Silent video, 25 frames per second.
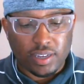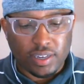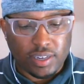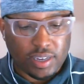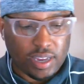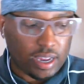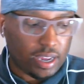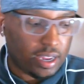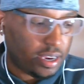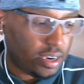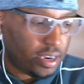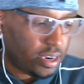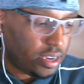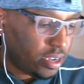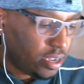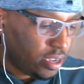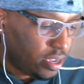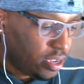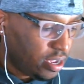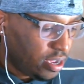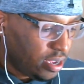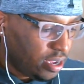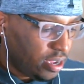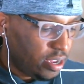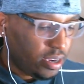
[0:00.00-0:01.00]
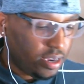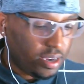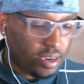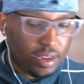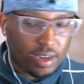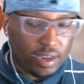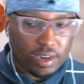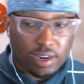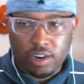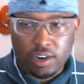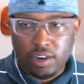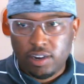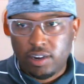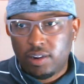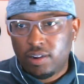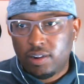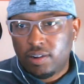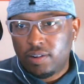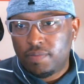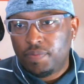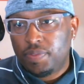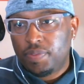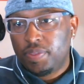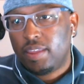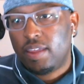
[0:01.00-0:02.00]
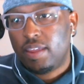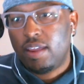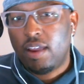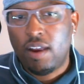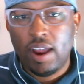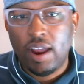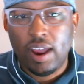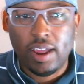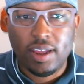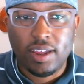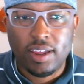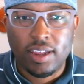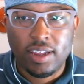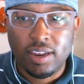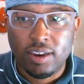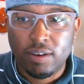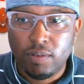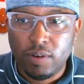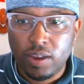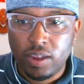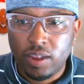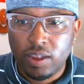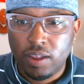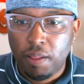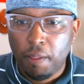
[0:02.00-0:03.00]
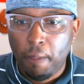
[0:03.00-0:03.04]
Send, nigga. Alright, anyway.